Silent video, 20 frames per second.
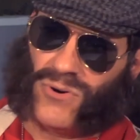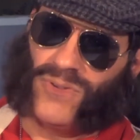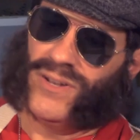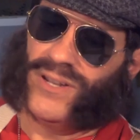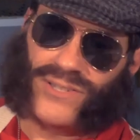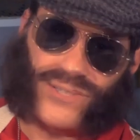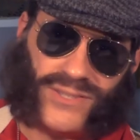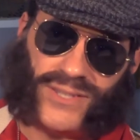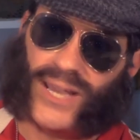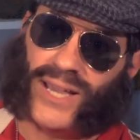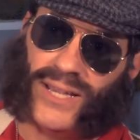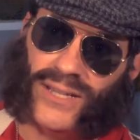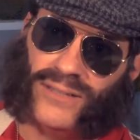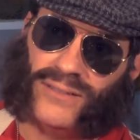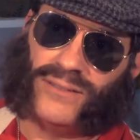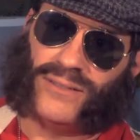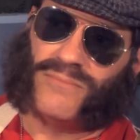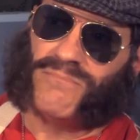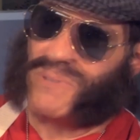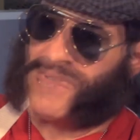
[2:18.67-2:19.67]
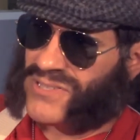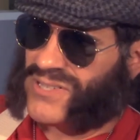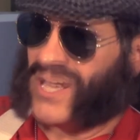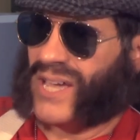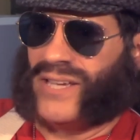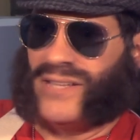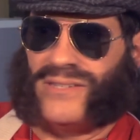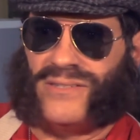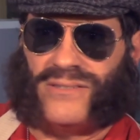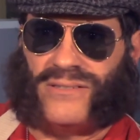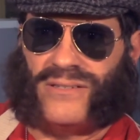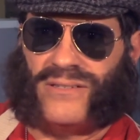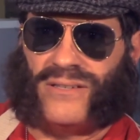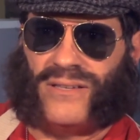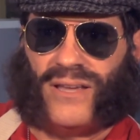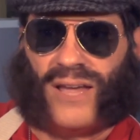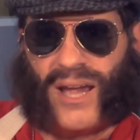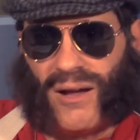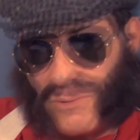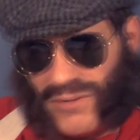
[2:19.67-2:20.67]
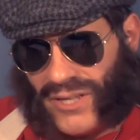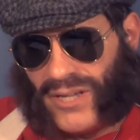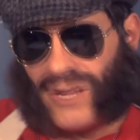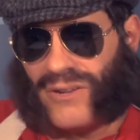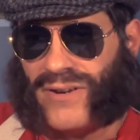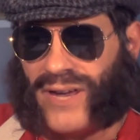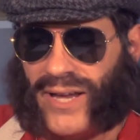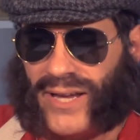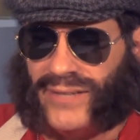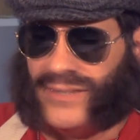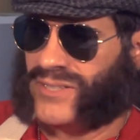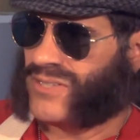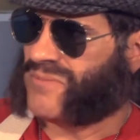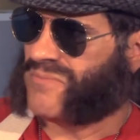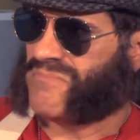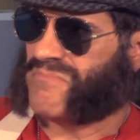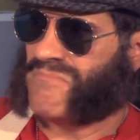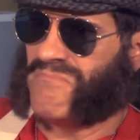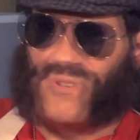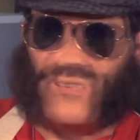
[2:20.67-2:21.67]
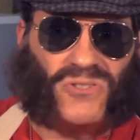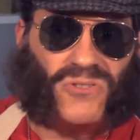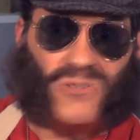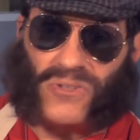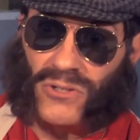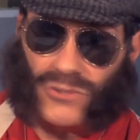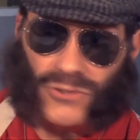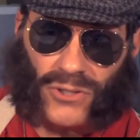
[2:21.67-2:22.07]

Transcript: more their style. Besides, I want a crack at this Mister